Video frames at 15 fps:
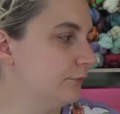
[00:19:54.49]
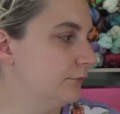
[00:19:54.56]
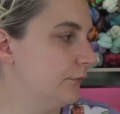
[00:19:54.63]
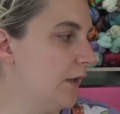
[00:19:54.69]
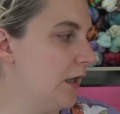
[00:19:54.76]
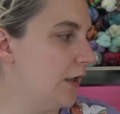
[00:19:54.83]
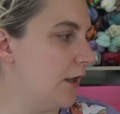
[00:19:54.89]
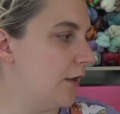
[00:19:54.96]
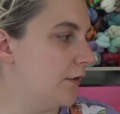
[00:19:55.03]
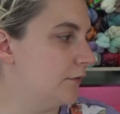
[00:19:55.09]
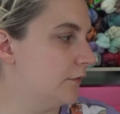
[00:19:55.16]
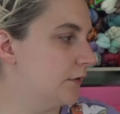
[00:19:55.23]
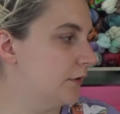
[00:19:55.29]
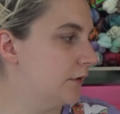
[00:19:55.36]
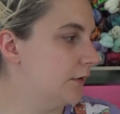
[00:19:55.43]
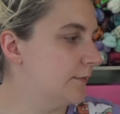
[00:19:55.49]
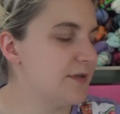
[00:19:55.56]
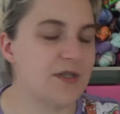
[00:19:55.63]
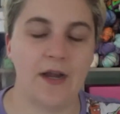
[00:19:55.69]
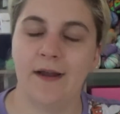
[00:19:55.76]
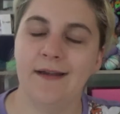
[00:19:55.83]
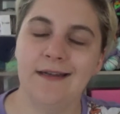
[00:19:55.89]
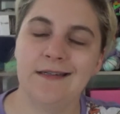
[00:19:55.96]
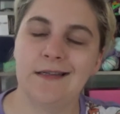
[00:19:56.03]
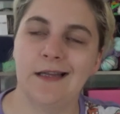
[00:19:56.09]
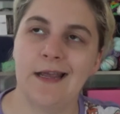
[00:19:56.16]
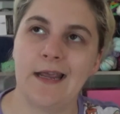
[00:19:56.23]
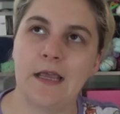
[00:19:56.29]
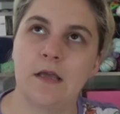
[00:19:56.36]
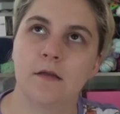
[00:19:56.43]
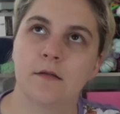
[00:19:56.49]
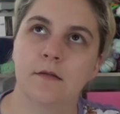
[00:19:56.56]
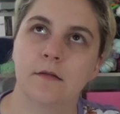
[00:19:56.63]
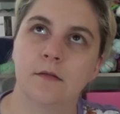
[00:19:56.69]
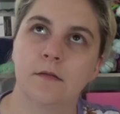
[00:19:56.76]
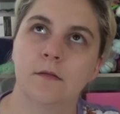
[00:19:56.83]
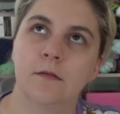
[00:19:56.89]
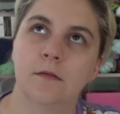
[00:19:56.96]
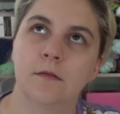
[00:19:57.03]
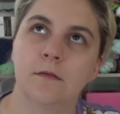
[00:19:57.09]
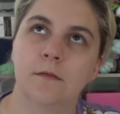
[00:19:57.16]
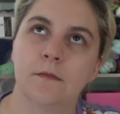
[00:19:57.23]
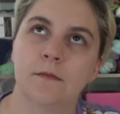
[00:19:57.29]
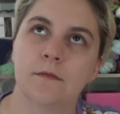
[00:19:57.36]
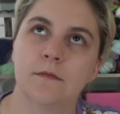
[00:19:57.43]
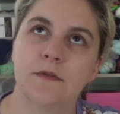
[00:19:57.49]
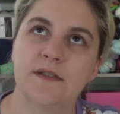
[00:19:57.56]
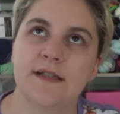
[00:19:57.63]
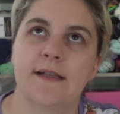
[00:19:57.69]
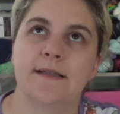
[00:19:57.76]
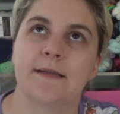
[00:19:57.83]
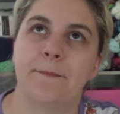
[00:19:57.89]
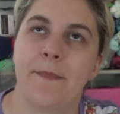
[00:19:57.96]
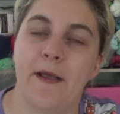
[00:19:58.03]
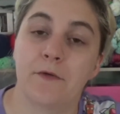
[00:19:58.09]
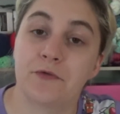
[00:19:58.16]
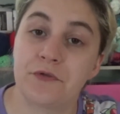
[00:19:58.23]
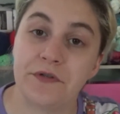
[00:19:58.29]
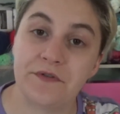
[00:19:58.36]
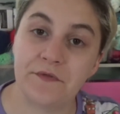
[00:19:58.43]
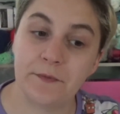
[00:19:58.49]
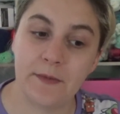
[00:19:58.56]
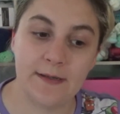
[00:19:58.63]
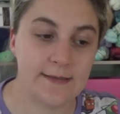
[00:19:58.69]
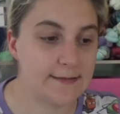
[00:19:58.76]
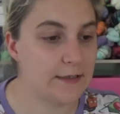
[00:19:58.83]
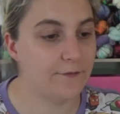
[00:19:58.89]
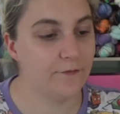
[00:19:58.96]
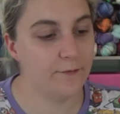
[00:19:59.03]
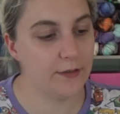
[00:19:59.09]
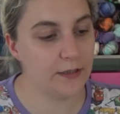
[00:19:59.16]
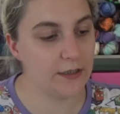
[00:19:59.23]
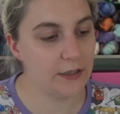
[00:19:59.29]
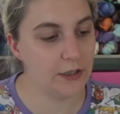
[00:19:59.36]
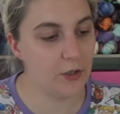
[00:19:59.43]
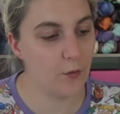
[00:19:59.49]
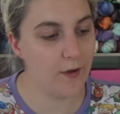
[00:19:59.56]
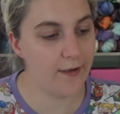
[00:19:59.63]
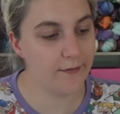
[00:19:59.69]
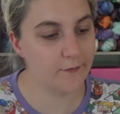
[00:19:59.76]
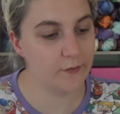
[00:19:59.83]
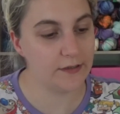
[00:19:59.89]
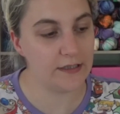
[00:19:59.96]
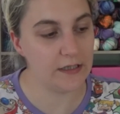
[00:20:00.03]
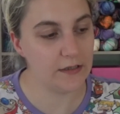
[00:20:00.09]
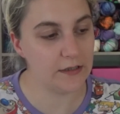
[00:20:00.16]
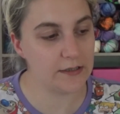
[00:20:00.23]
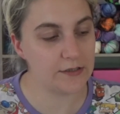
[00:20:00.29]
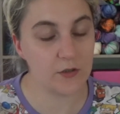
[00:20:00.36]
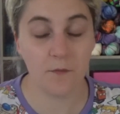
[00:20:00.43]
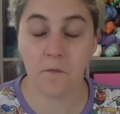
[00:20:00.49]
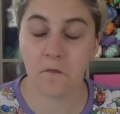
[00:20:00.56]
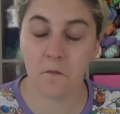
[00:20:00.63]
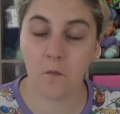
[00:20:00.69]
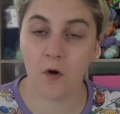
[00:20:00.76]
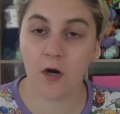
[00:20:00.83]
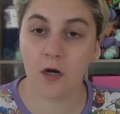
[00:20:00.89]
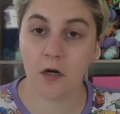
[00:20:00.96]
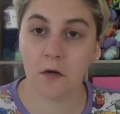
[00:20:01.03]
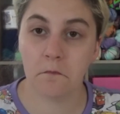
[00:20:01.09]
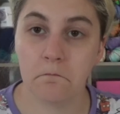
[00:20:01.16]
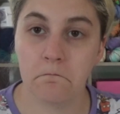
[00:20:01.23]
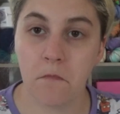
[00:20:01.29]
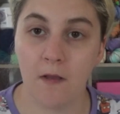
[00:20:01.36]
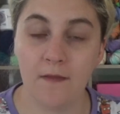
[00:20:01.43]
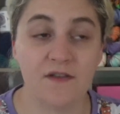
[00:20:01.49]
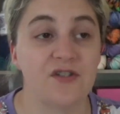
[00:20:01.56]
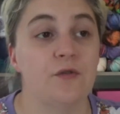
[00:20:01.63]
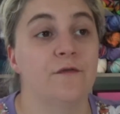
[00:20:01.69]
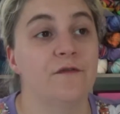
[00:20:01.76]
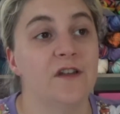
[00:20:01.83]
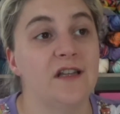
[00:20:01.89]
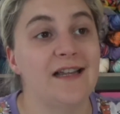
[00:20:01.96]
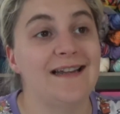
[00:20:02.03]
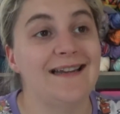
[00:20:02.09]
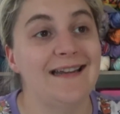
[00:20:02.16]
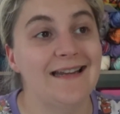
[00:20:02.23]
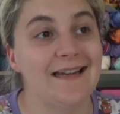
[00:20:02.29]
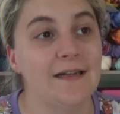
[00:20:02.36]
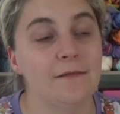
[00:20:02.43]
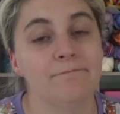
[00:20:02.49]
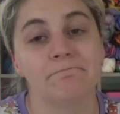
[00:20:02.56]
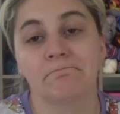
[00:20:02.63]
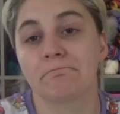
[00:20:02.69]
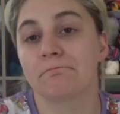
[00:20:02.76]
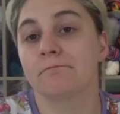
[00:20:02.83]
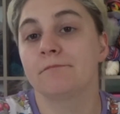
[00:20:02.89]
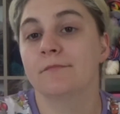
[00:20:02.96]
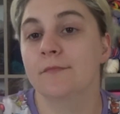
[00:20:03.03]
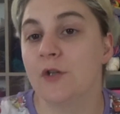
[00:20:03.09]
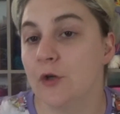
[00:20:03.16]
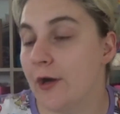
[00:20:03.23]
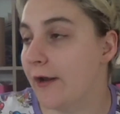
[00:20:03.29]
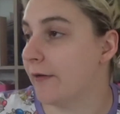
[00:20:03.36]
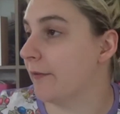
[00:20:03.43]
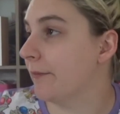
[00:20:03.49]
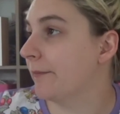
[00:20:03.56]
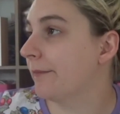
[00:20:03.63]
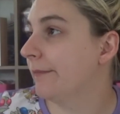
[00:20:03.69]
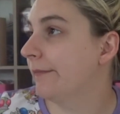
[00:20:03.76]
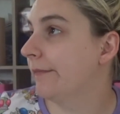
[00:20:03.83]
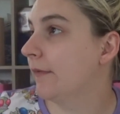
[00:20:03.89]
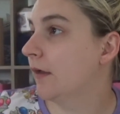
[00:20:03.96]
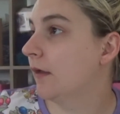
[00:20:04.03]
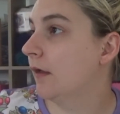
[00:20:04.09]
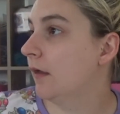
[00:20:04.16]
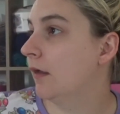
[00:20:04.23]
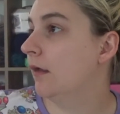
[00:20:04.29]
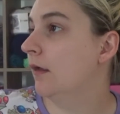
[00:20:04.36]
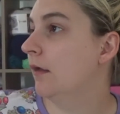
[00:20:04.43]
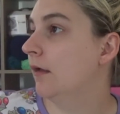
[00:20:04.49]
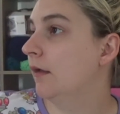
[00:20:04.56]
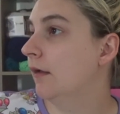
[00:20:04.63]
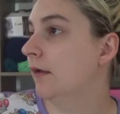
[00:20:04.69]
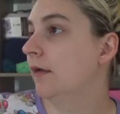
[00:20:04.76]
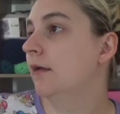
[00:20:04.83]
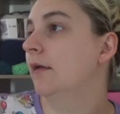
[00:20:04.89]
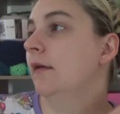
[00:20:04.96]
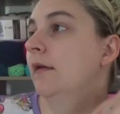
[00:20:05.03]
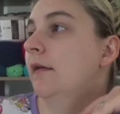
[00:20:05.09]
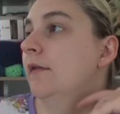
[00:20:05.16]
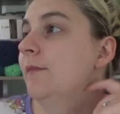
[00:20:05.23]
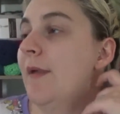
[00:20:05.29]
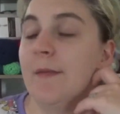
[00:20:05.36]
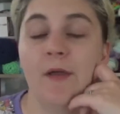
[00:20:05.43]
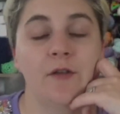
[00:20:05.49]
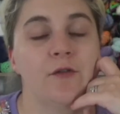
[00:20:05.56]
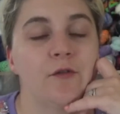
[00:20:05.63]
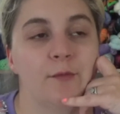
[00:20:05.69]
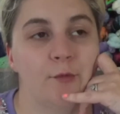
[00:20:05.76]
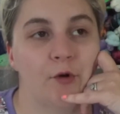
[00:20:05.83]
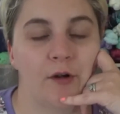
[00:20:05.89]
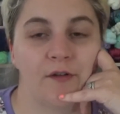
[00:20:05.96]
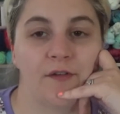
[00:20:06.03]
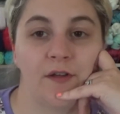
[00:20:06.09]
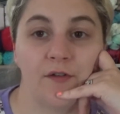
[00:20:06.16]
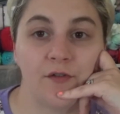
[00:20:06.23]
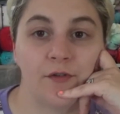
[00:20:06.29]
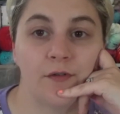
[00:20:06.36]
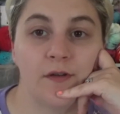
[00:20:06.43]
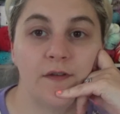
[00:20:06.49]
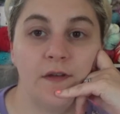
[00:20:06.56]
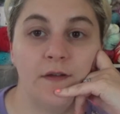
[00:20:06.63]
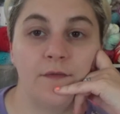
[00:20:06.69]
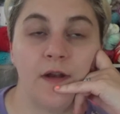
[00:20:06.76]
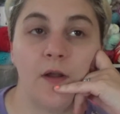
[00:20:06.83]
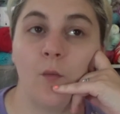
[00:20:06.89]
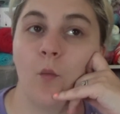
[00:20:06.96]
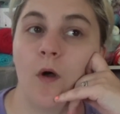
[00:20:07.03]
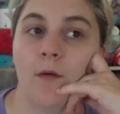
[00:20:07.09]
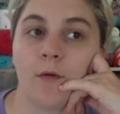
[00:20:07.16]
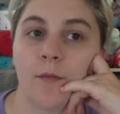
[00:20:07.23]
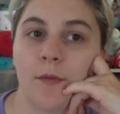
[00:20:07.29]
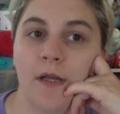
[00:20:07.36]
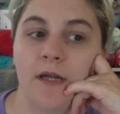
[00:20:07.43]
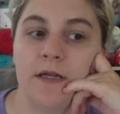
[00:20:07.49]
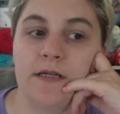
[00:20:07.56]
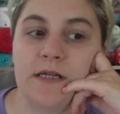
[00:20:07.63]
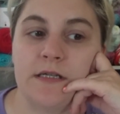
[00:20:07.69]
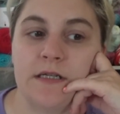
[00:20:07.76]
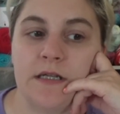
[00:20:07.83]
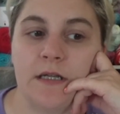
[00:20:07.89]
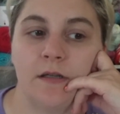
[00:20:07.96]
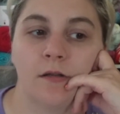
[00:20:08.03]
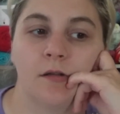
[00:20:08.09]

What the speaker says: you know, I'm sorry, I need to like set some boundaries for myself and be like, you know what, when Keith gets home from work, unless you feel like knitting, you're done. So maybe I'll do some cross stitch this evening while we're playing D&D.